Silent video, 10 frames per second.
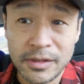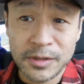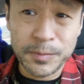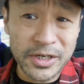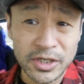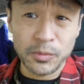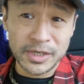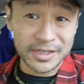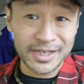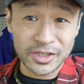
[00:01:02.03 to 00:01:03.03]
especially
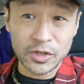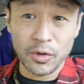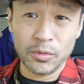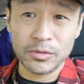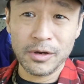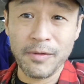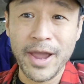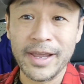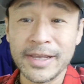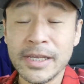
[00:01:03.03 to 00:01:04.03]
when it gets cold, all right?